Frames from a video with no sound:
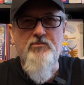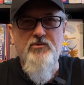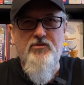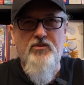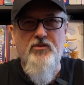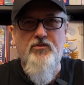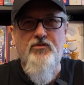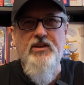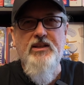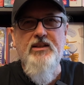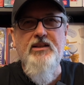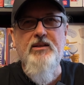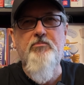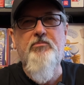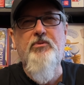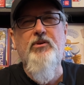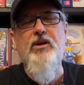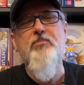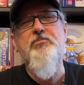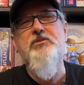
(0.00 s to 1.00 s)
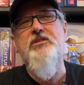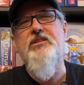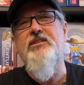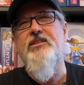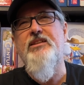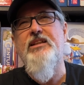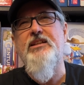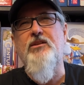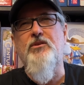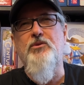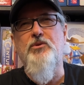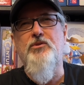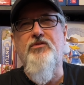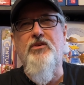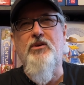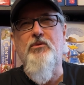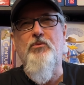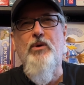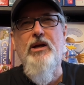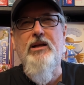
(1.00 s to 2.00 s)
for feeling perhaps a little
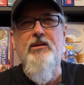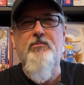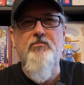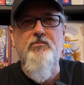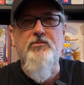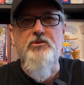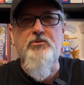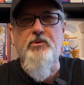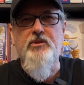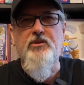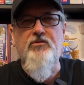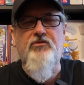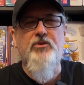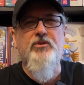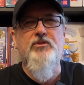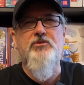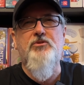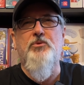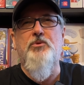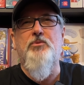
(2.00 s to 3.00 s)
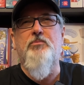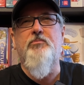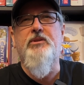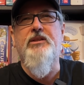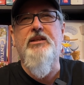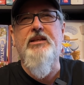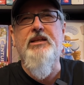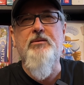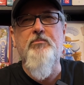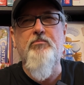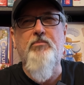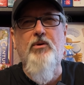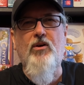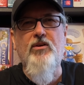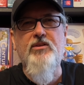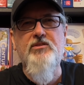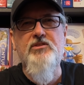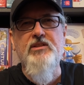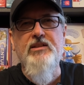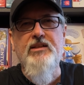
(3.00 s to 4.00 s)
overwhelmed when you first open the game
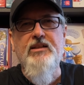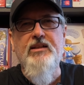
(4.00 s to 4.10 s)
box,